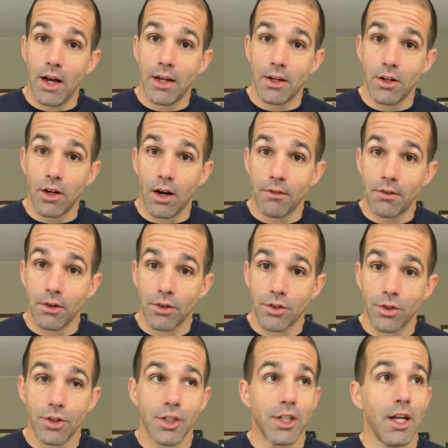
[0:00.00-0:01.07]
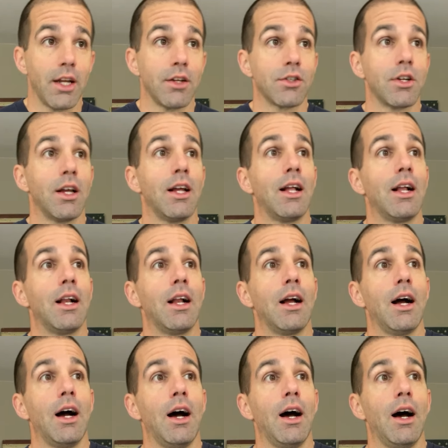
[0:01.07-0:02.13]
I did not feel shortchanged.
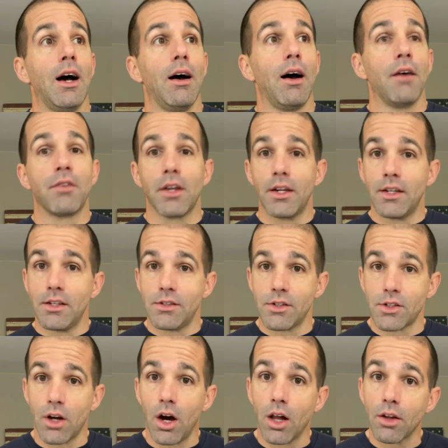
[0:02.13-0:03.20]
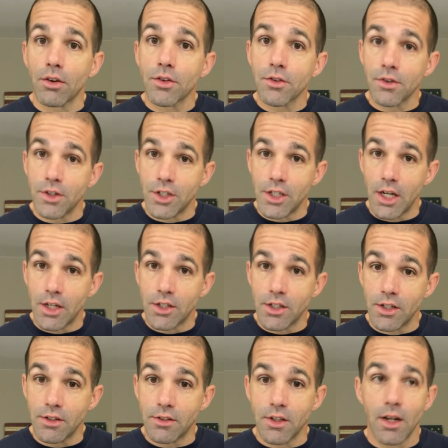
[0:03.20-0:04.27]
Uh, I've got a decent tolerance for
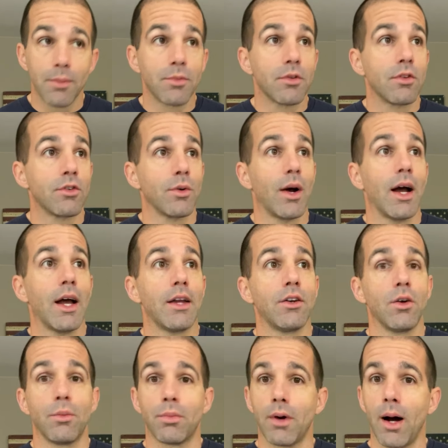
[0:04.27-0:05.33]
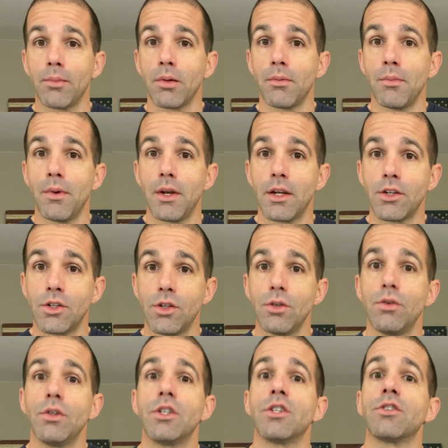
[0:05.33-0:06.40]
GHD sit ups, so I had no problem minute
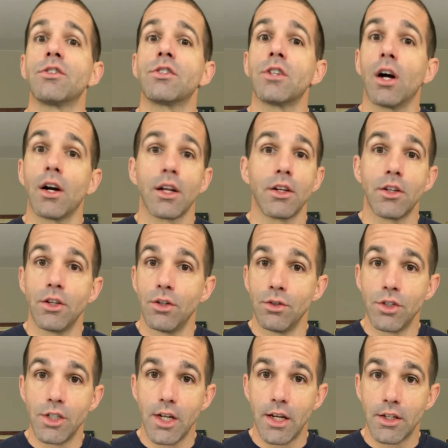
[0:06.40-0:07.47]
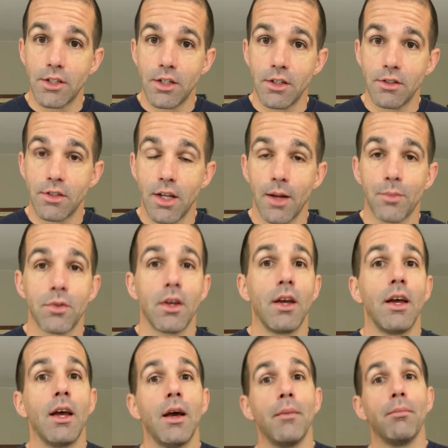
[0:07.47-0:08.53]
two just starting to do GHD sit ups.
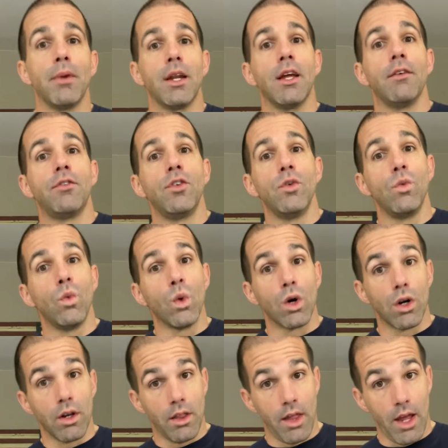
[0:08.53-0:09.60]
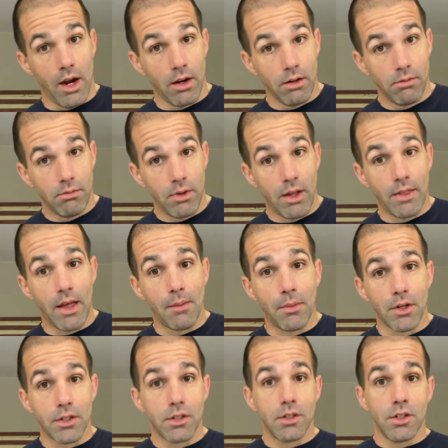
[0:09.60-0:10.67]
But if you weren't there and that
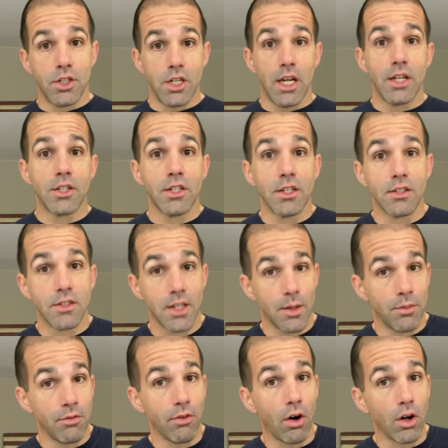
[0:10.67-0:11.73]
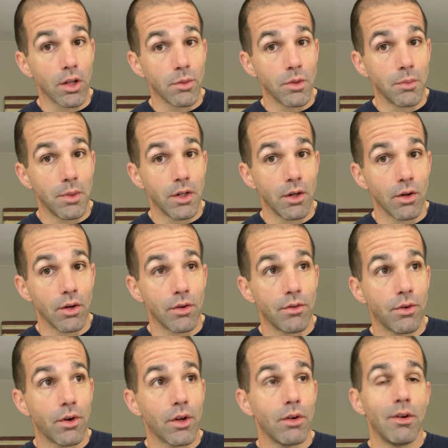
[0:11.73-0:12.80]
much GHD sit up volume would be no good
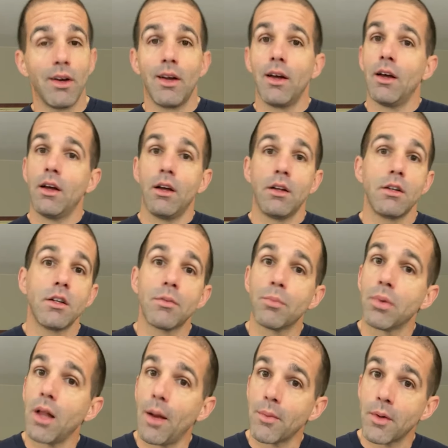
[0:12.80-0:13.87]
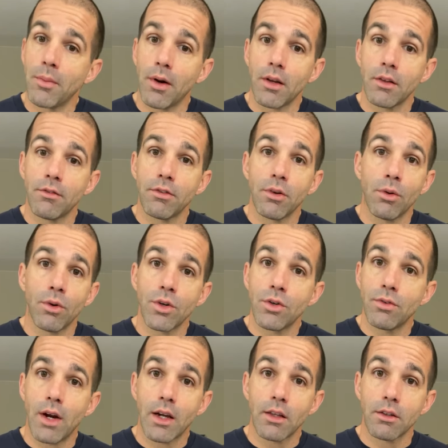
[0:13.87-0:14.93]
for you, just plop your butt on the floor and do
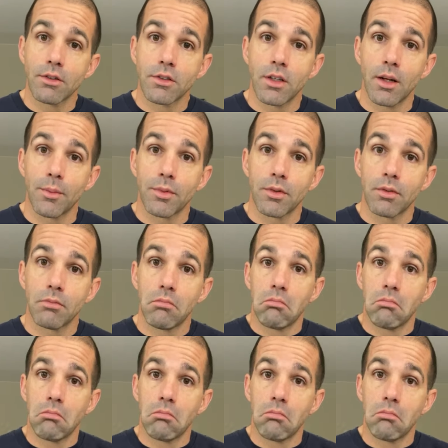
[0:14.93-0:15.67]
regular sit ups.